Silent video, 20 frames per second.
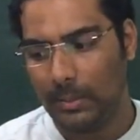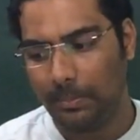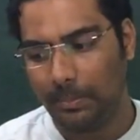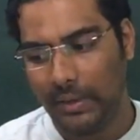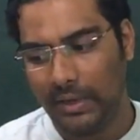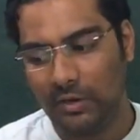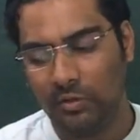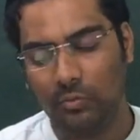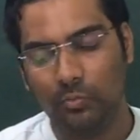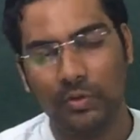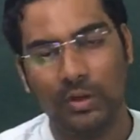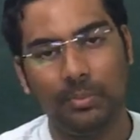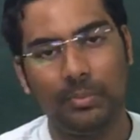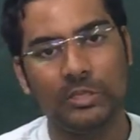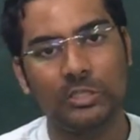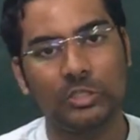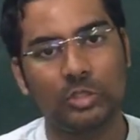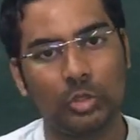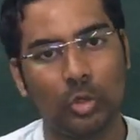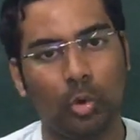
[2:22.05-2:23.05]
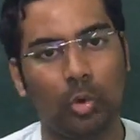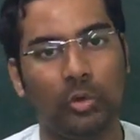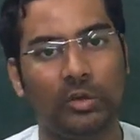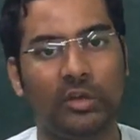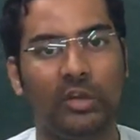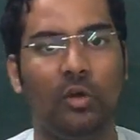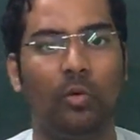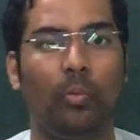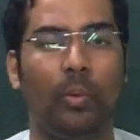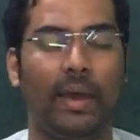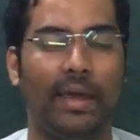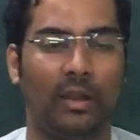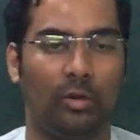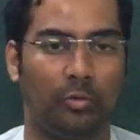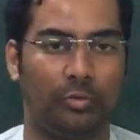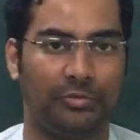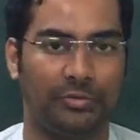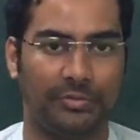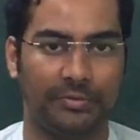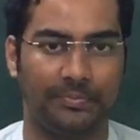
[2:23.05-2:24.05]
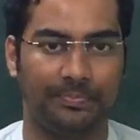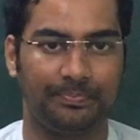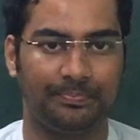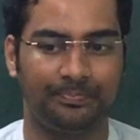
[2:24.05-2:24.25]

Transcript: pen will be stored in a warehouse.